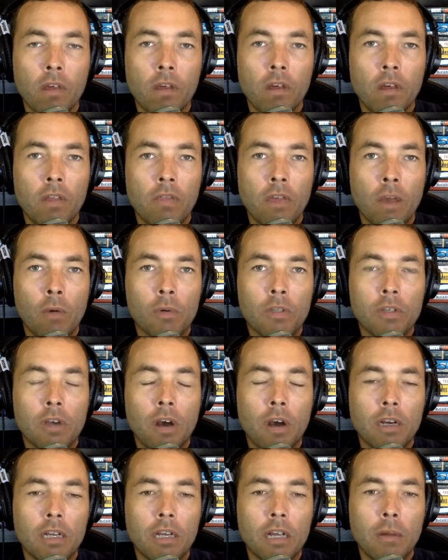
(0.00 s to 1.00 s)
they were
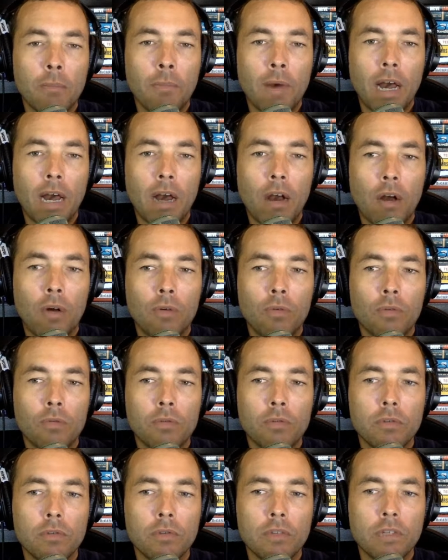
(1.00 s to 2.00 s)
talking about
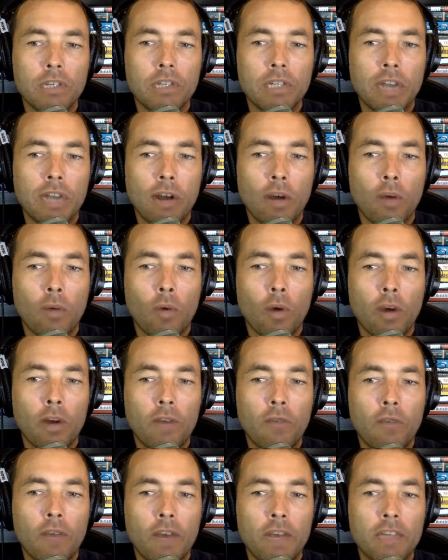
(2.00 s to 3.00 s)
the steroid
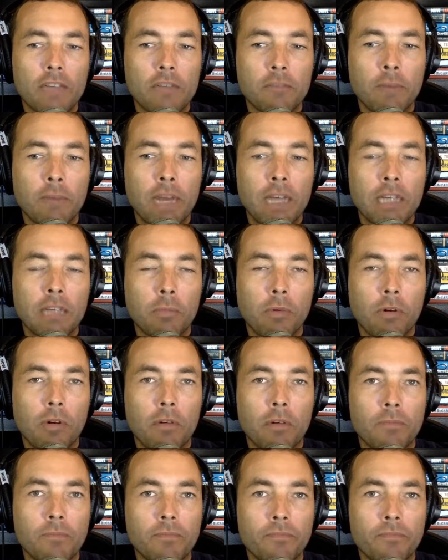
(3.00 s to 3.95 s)
phase of baseball.